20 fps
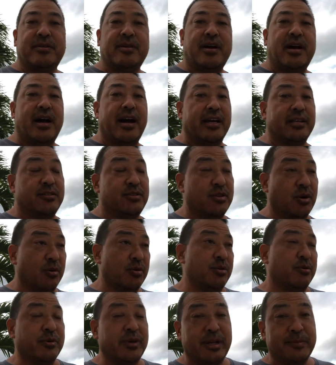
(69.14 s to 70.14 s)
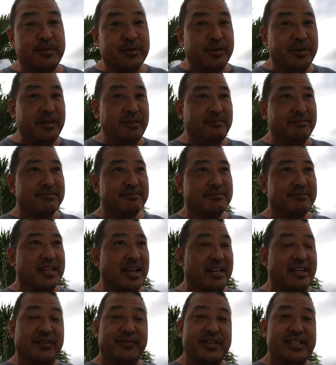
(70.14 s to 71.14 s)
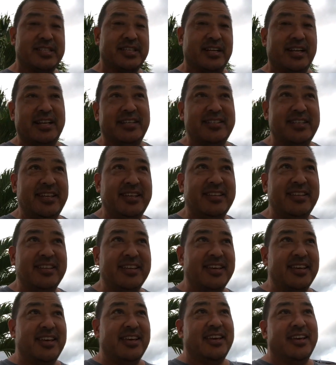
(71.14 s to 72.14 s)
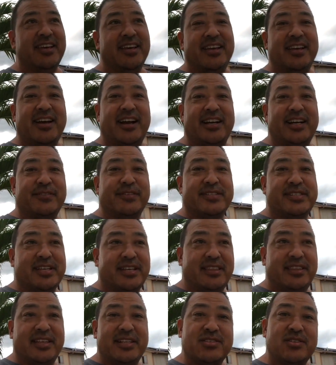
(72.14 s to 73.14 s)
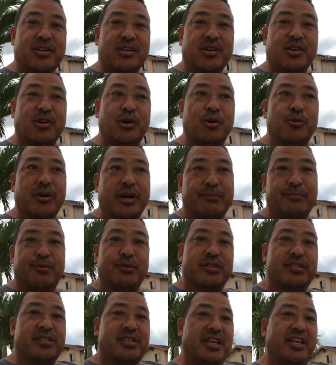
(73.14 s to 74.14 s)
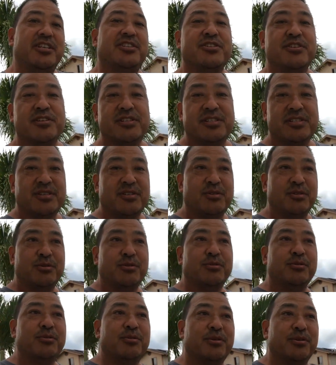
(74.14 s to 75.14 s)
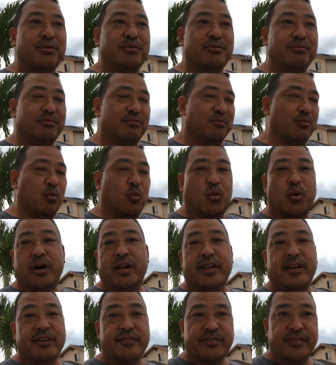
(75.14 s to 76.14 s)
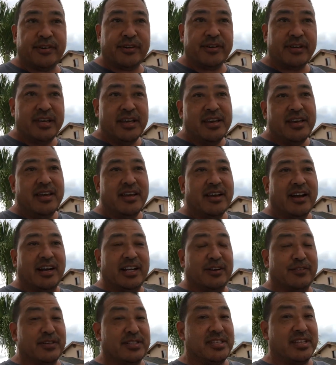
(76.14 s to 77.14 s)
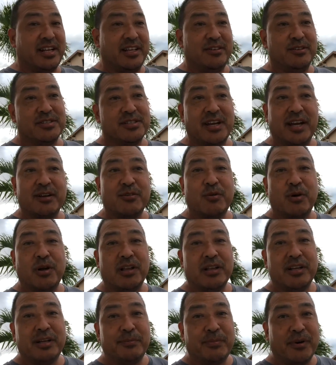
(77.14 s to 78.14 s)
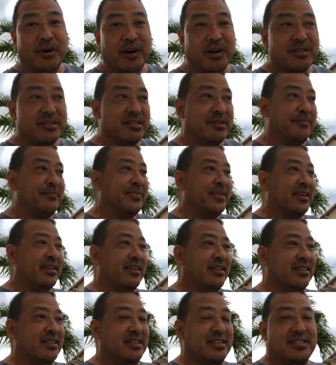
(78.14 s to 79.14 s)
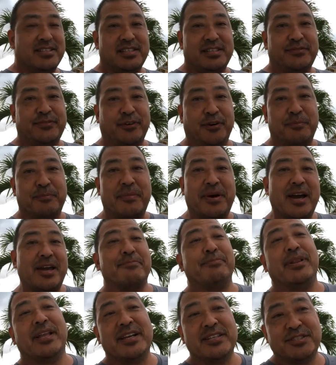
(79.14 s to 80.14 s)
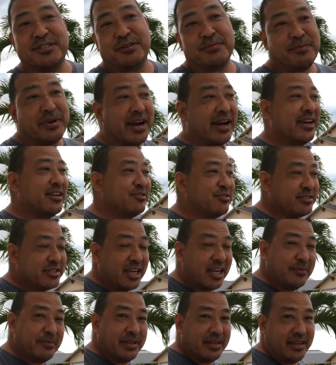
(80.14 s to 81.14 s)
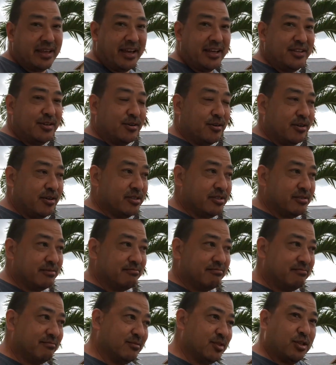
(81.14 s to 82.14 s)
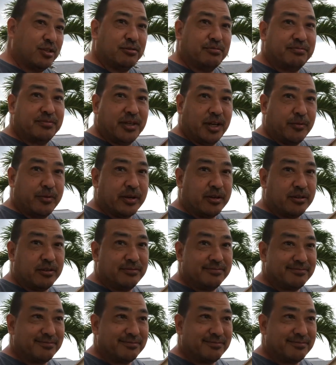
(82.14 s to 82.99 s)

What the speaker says: I don't know what I'm doing. I never said I did. I never said these are the correct procedures to do whatever. I never said I use high quality parts. This is for my pleasure, my entertainment, and yours. So there we go.